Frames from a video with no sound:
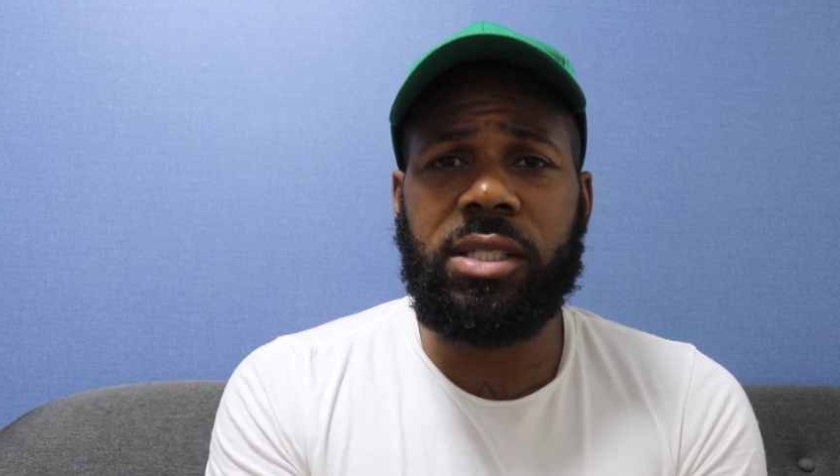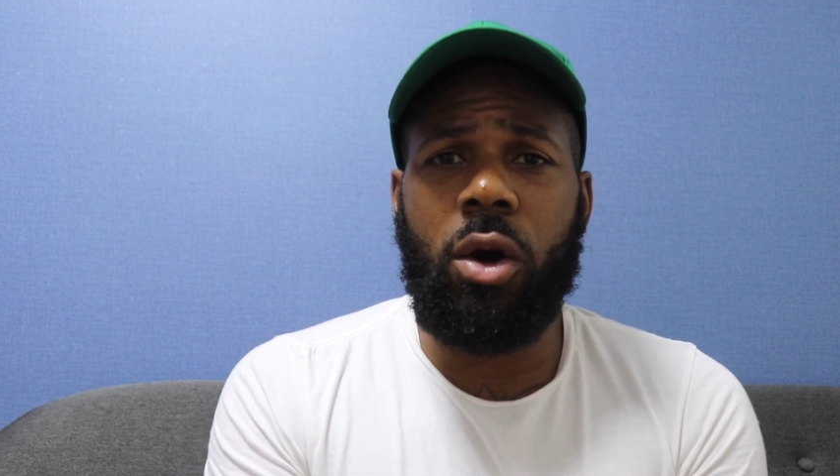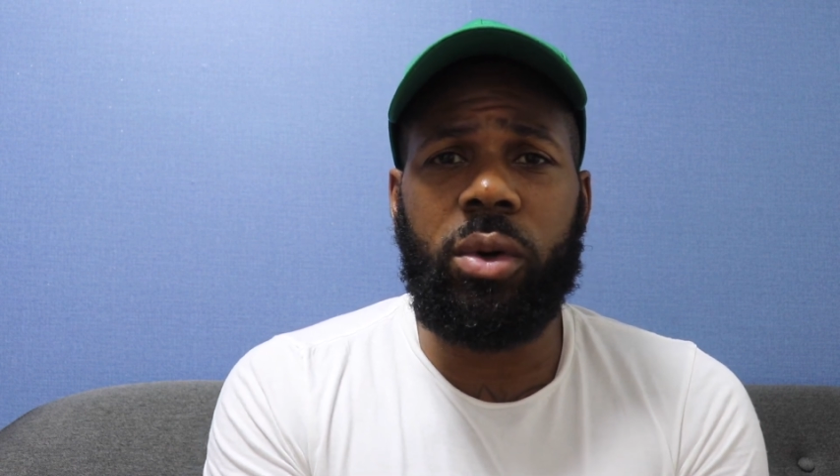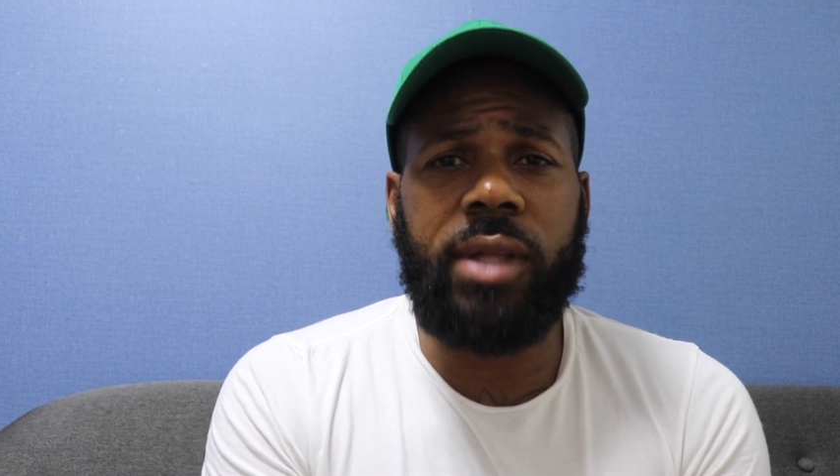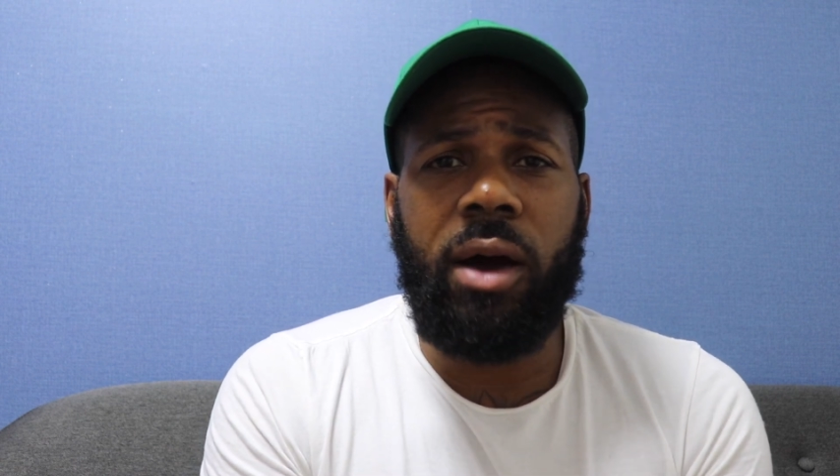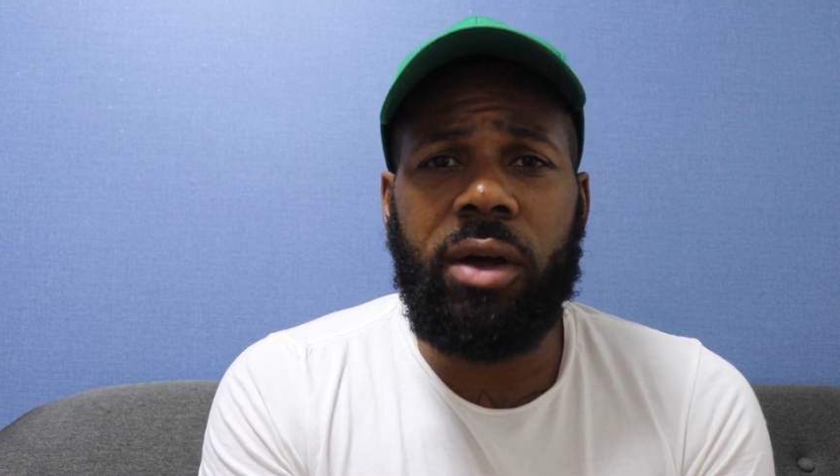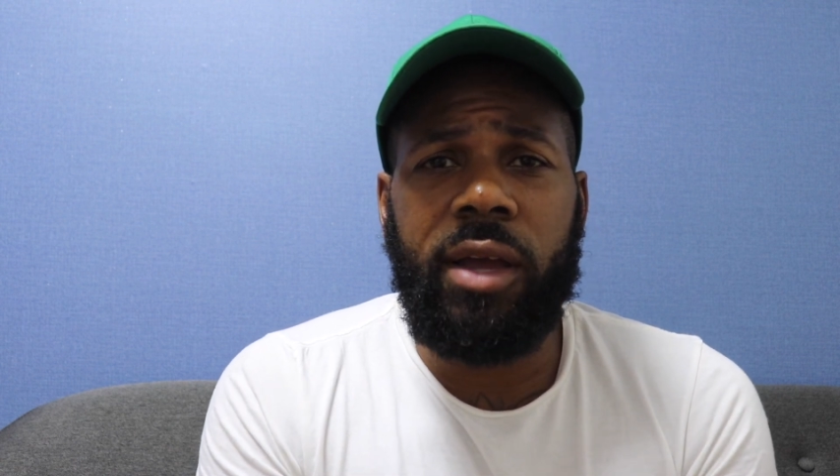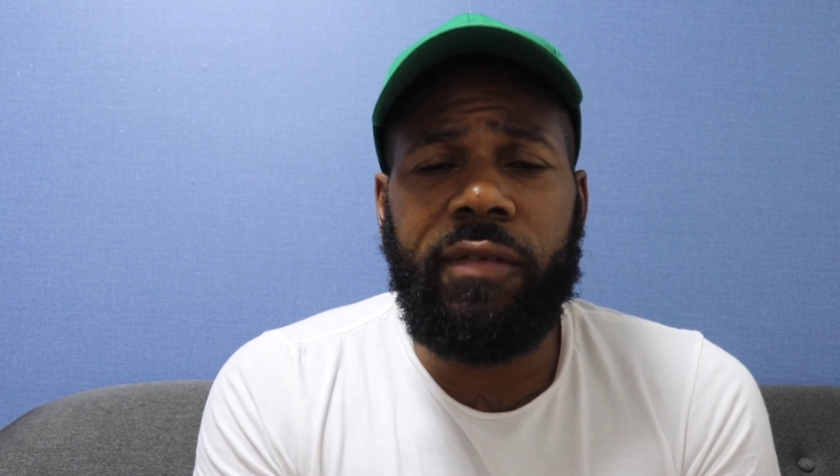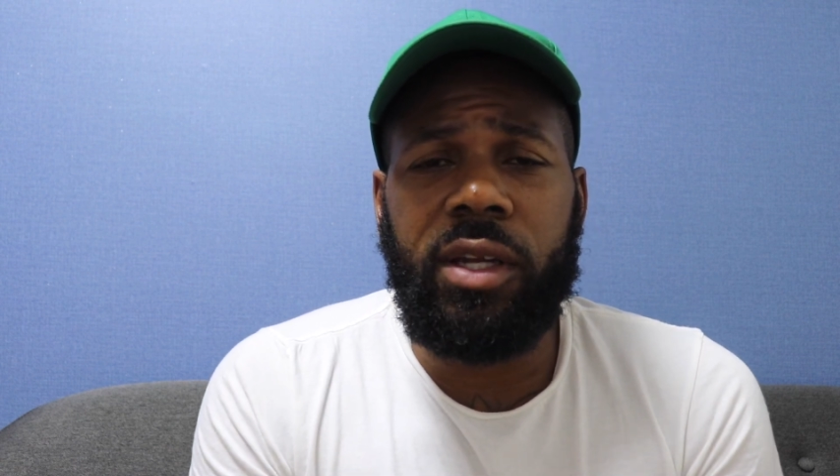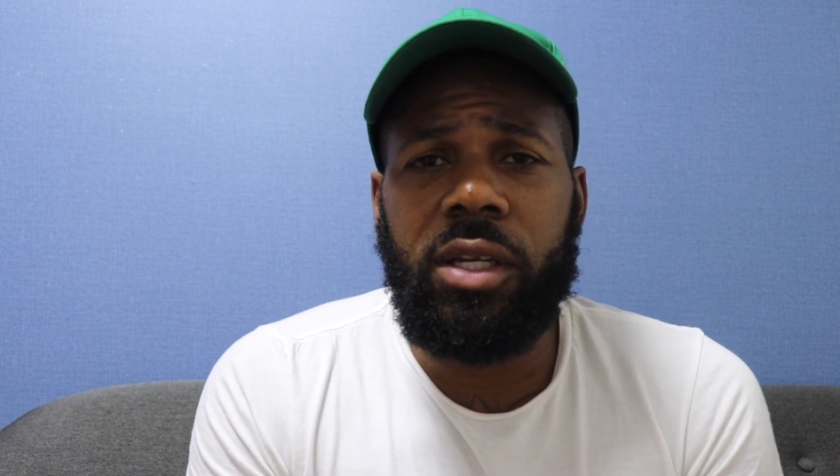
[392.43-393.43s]
go without
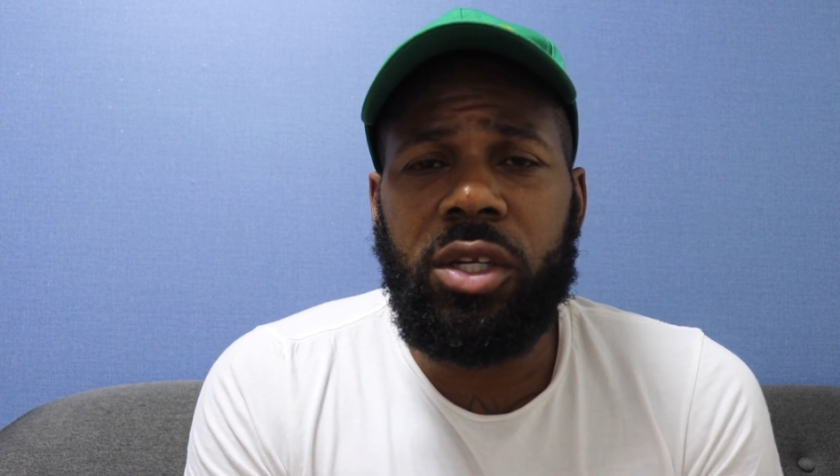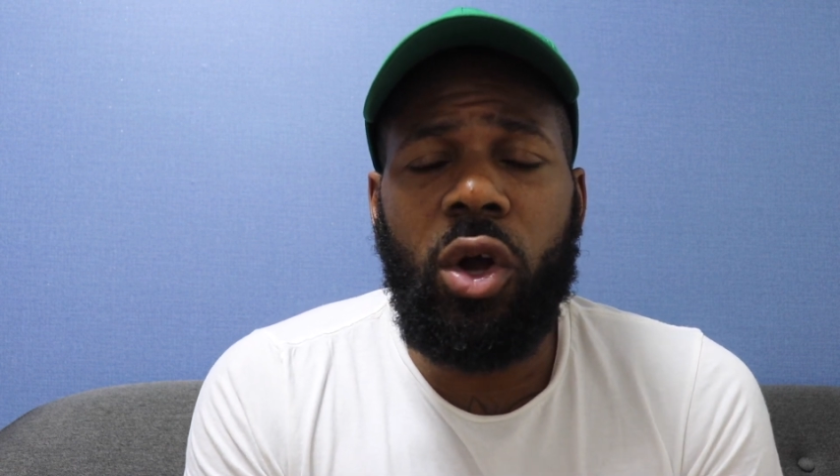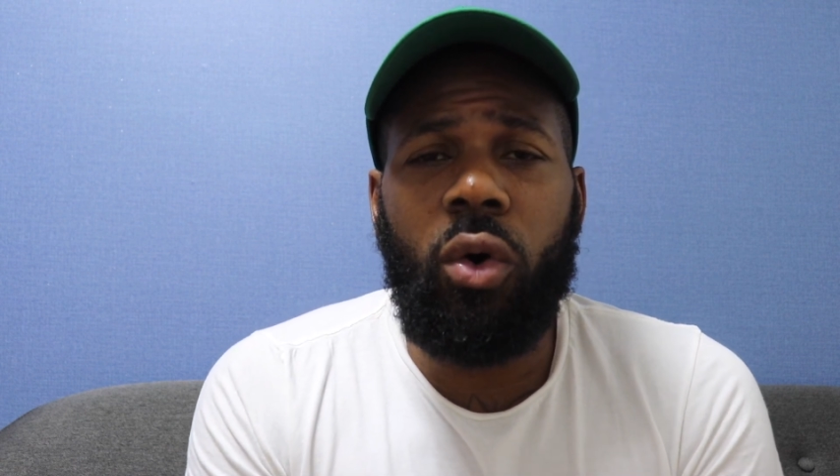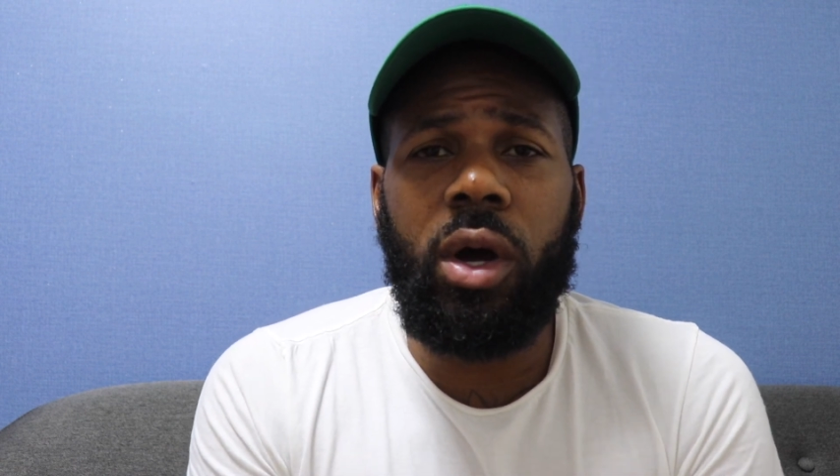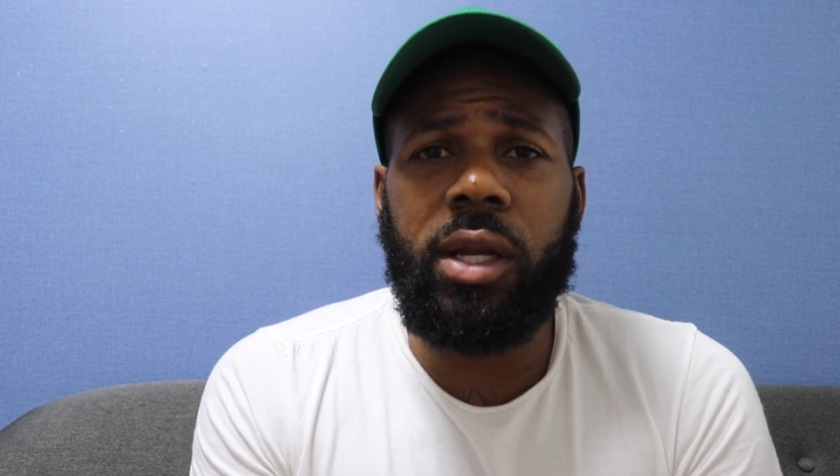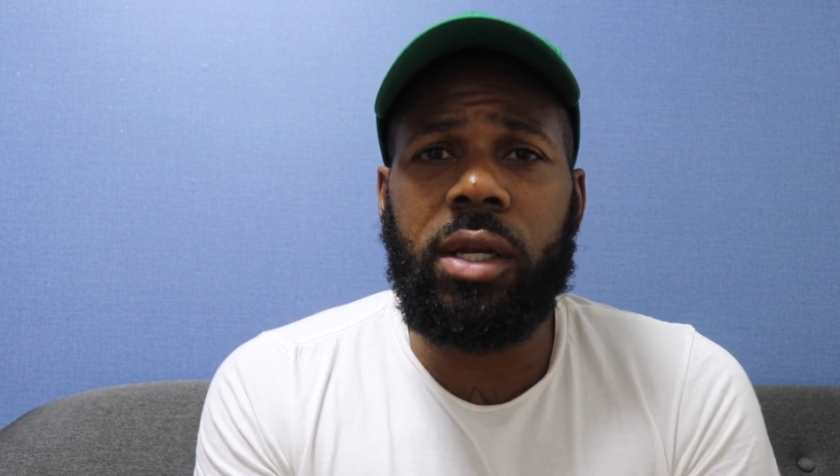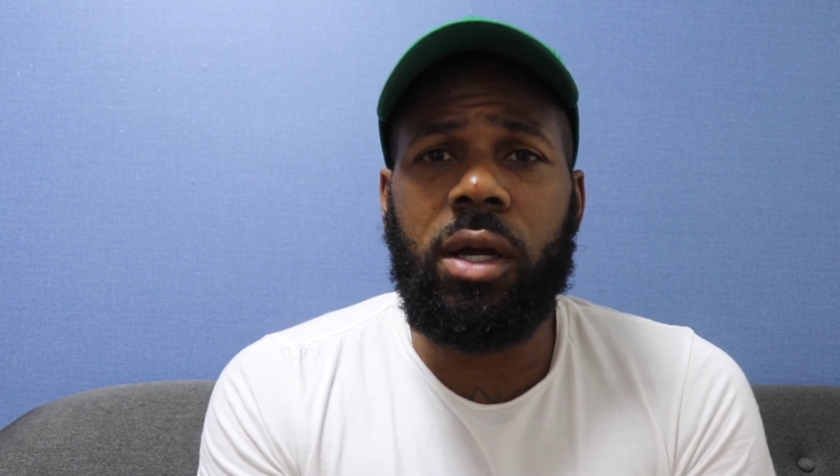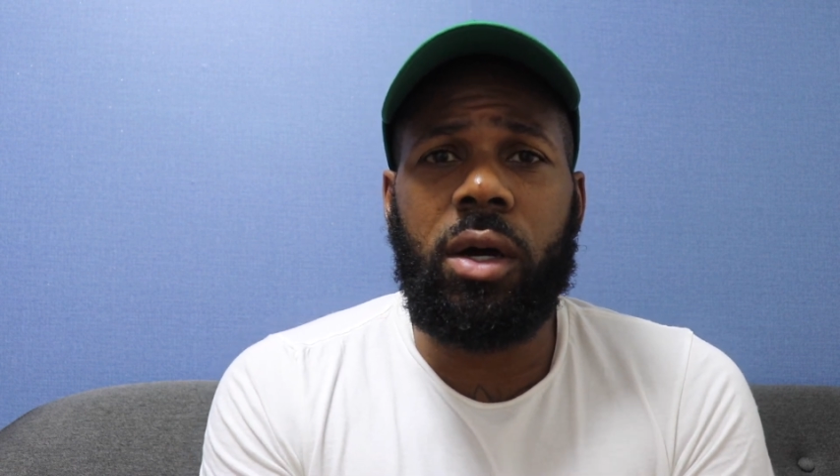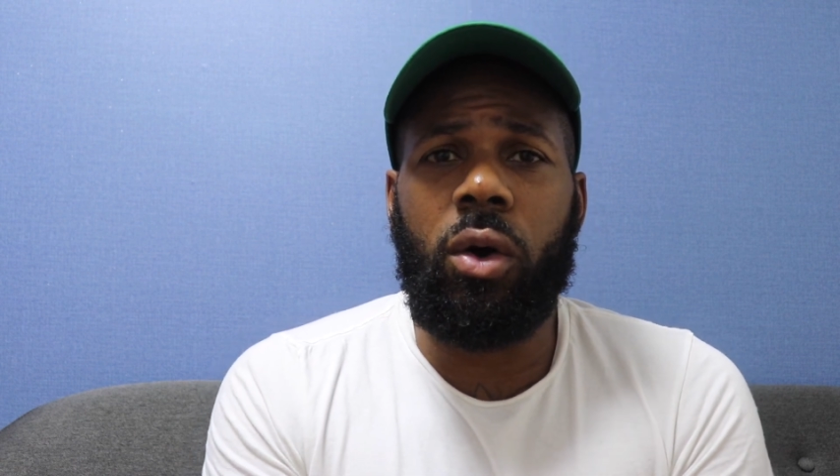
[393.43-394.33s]
even knowing